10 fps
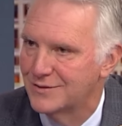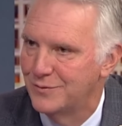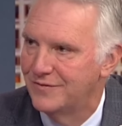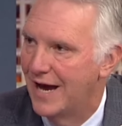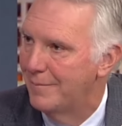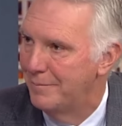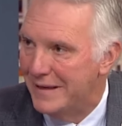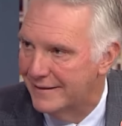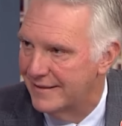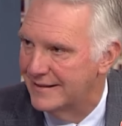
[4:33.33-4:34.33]
We've got
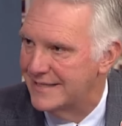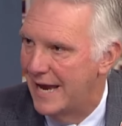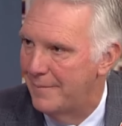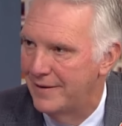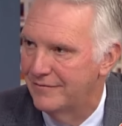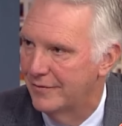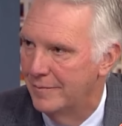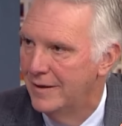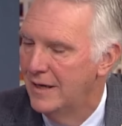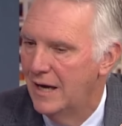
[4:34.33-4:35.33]
big things happening from,